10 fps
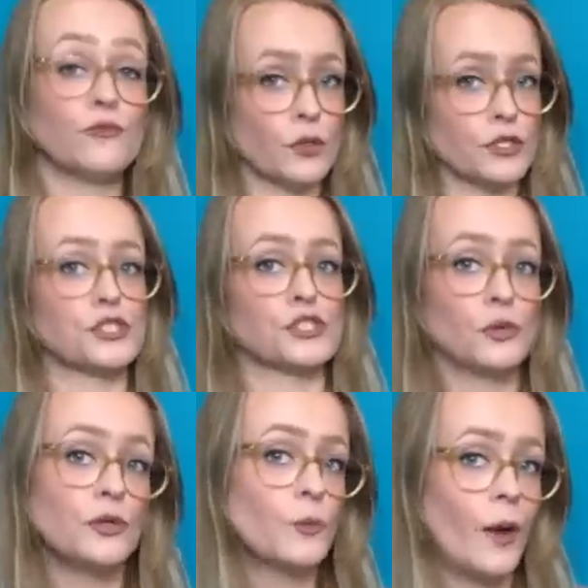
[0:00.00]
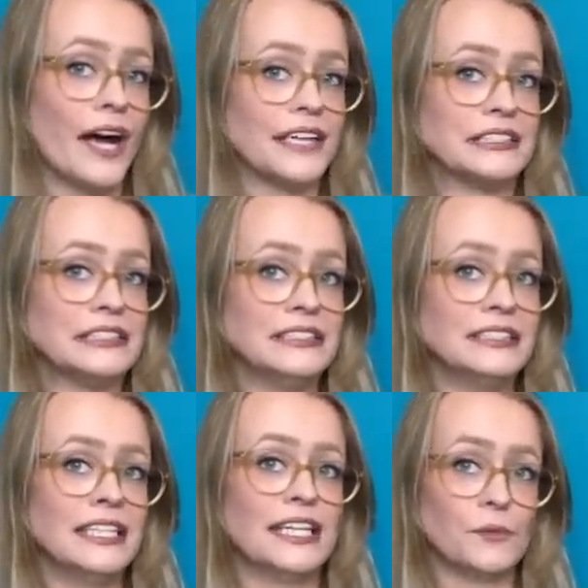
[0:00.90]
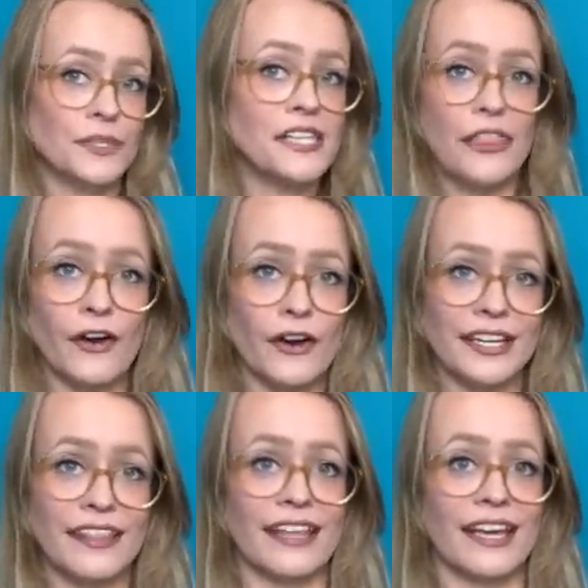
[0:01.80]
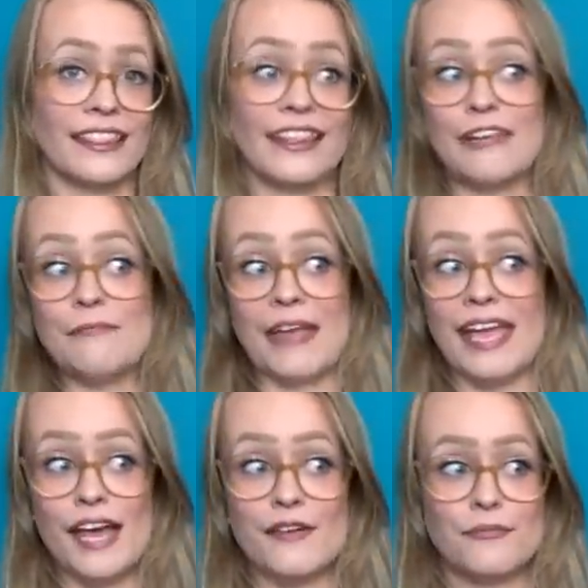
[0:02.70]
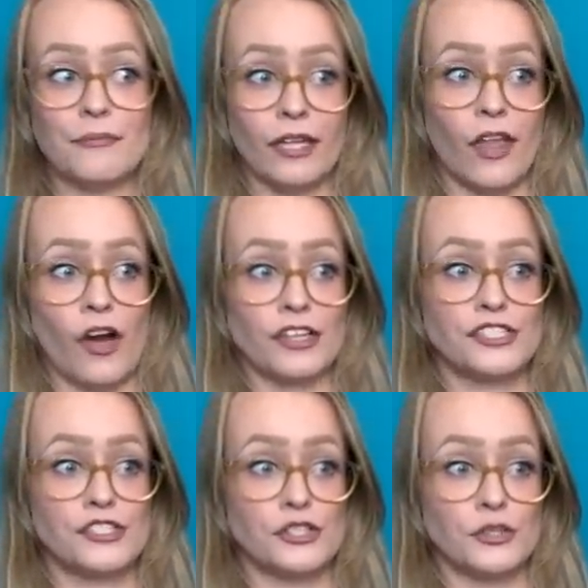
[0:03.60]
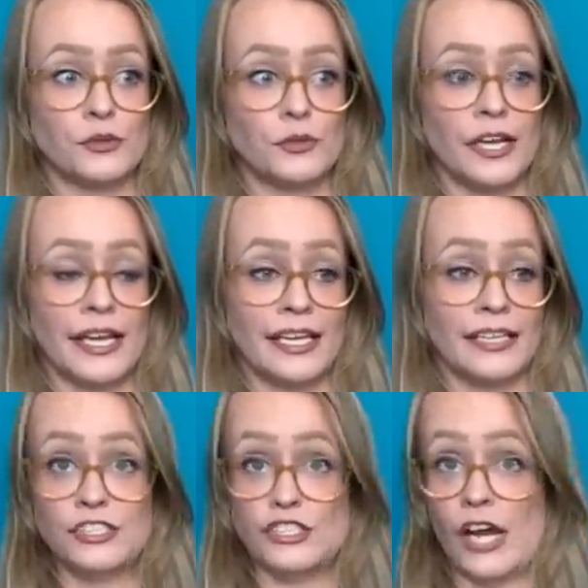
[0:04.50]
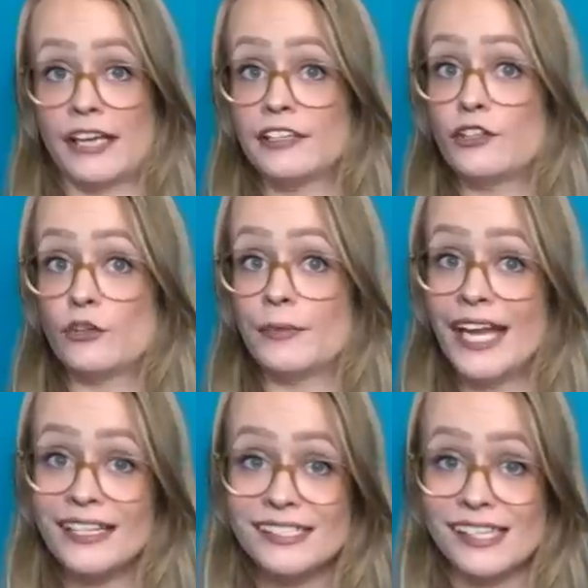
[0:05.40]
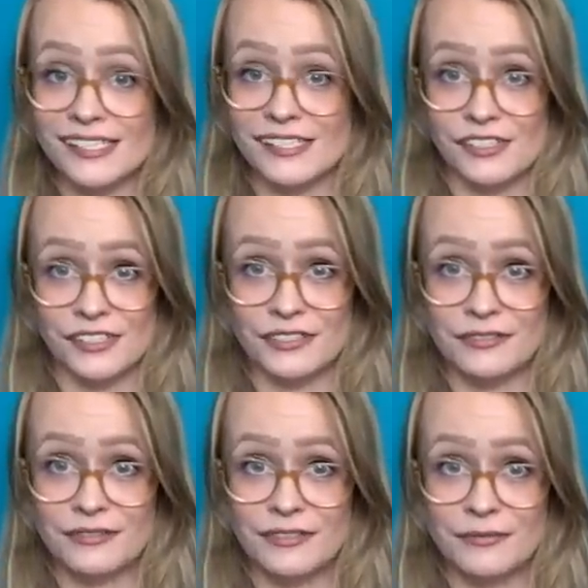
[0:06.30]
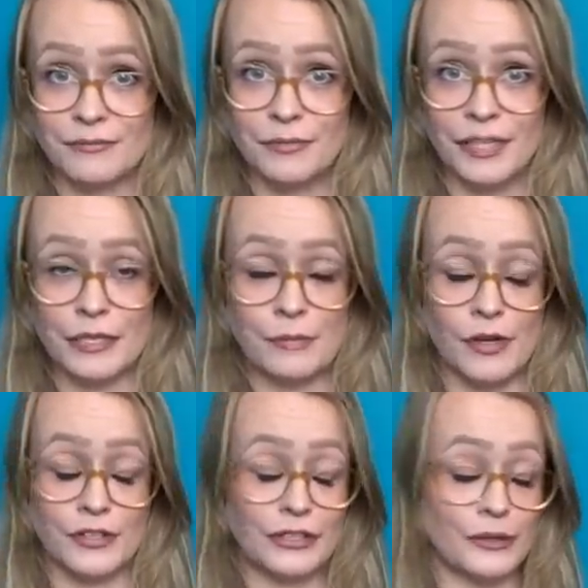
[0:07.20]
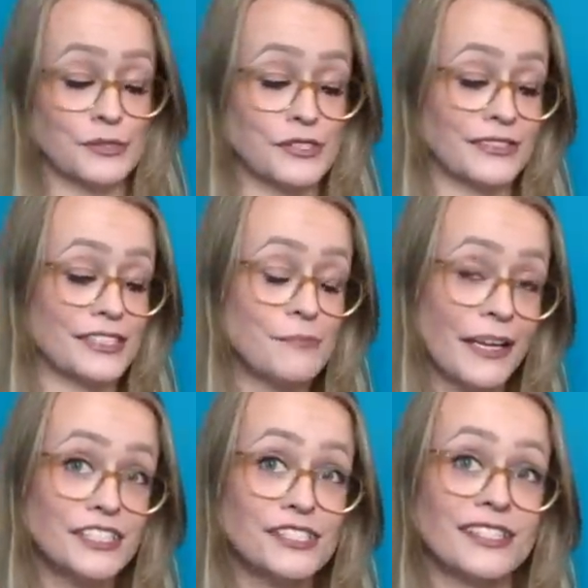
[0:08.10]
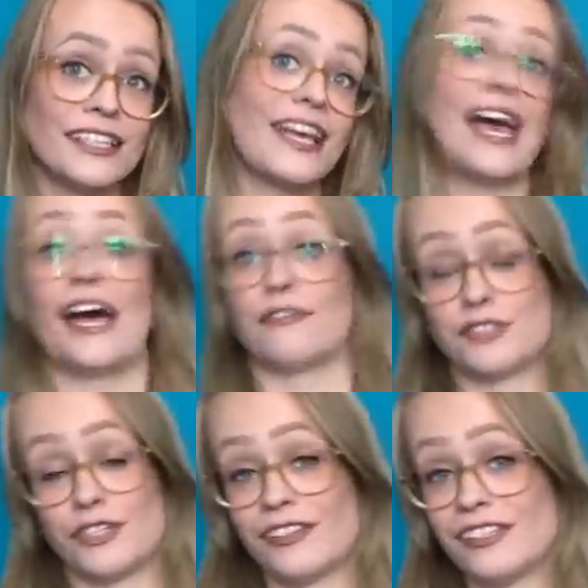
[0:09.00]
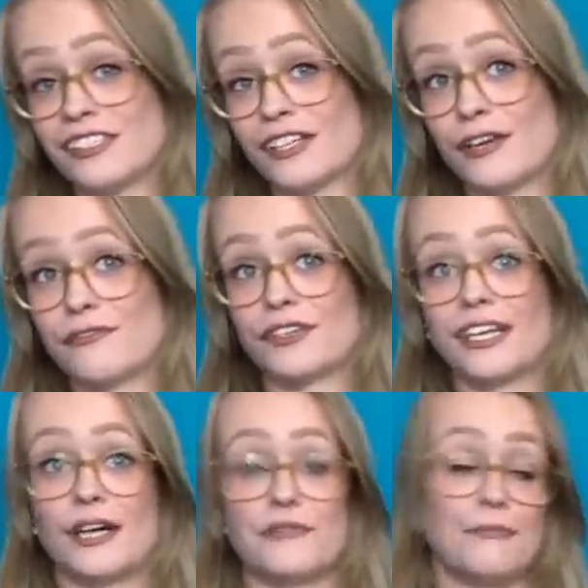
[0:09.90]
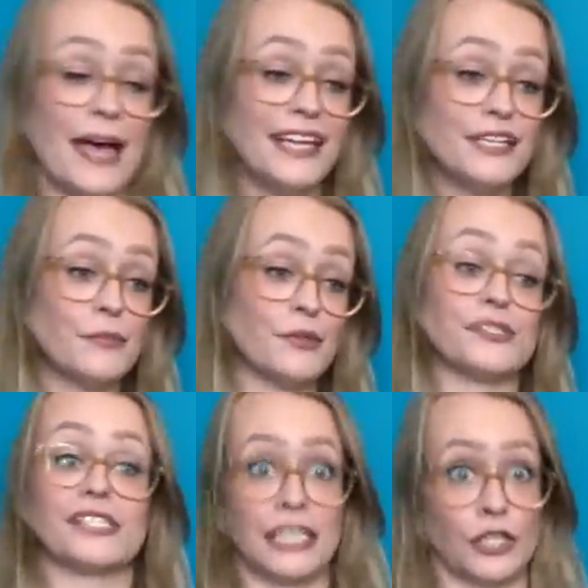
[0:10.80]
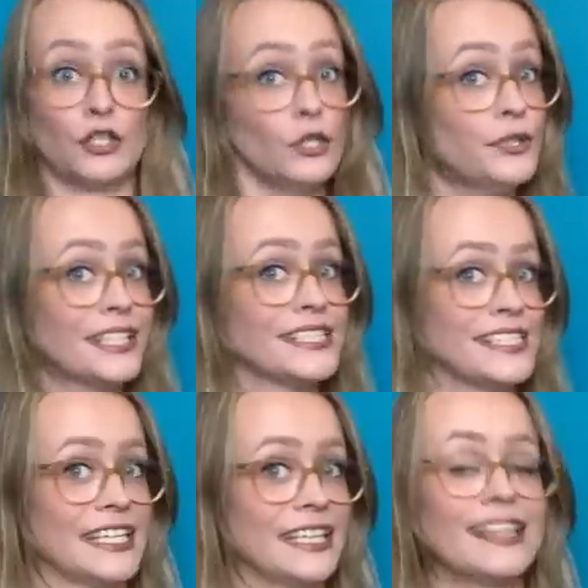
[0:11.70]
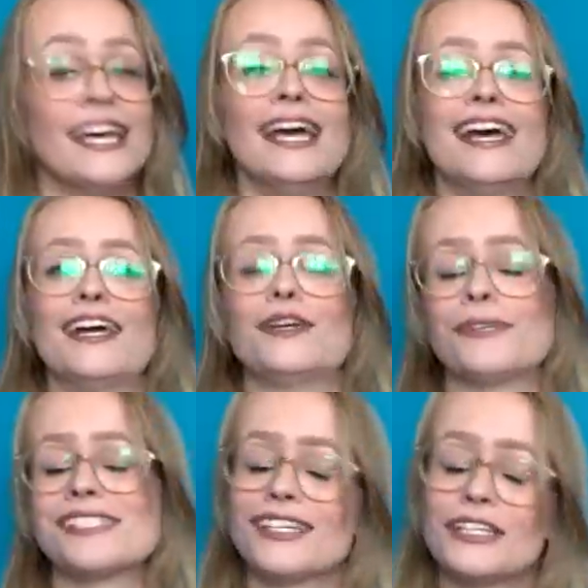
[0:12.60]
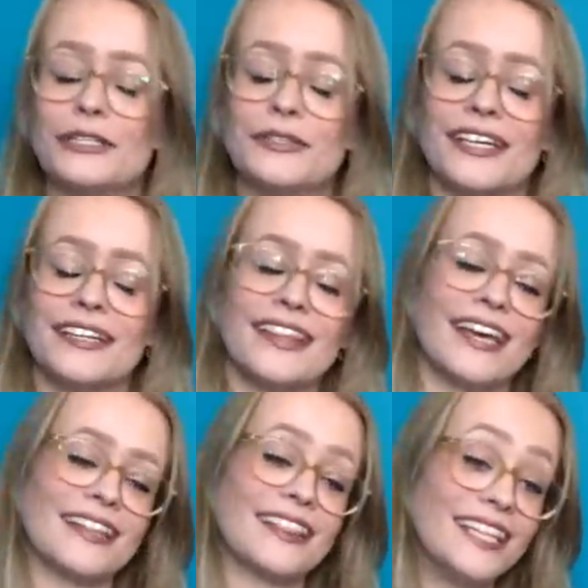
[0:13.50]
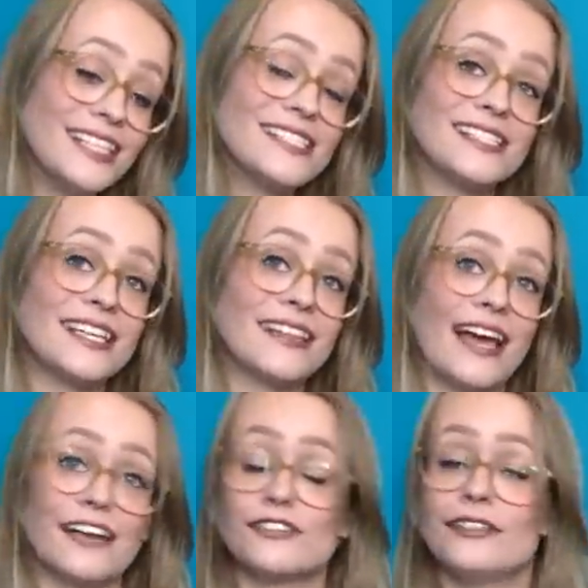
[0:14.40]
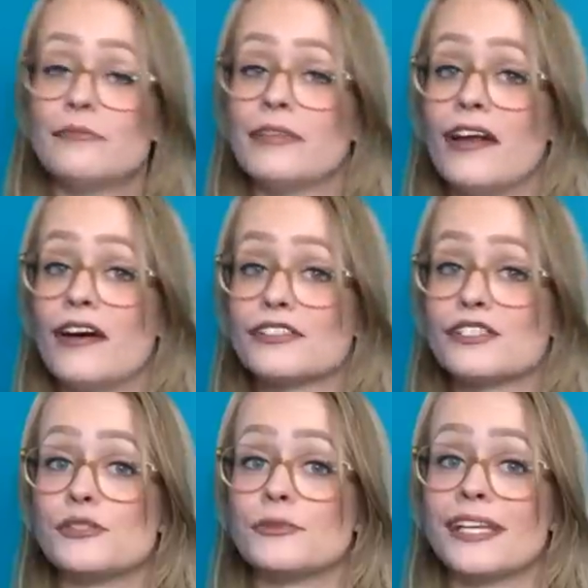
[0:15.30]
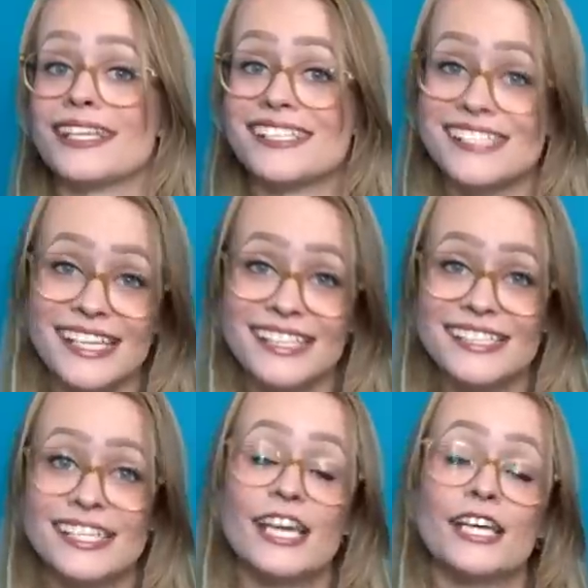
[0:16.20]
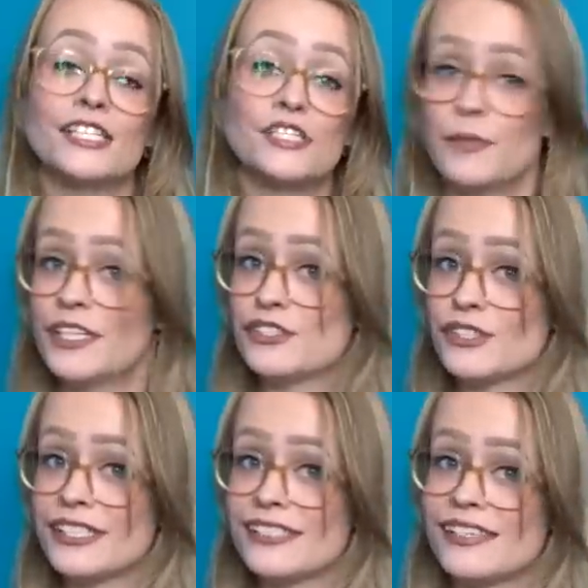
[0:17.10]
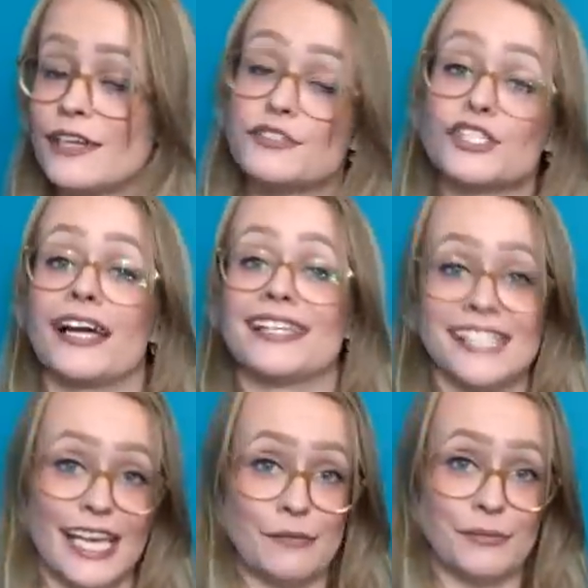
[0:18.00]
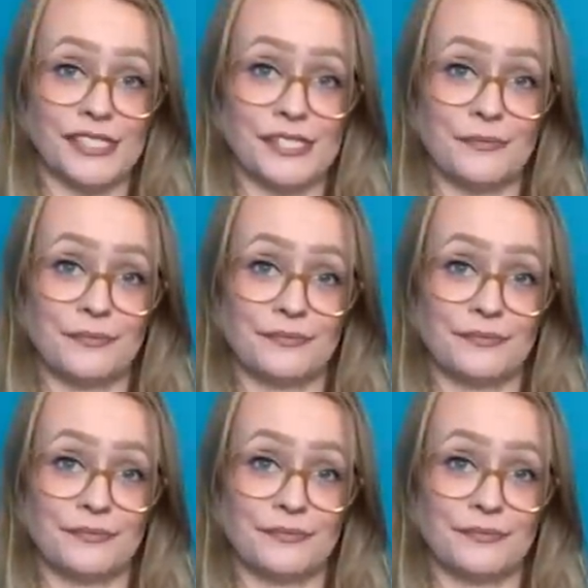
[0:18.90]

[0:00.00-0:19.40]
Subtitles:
for a short while, it was thought that they may have belonged to a giant human ancestor. But upon closer inspection, after the discovery of mandibles including teeth, it was concluded that these teeth actually belonged to an extinct species of giant apes.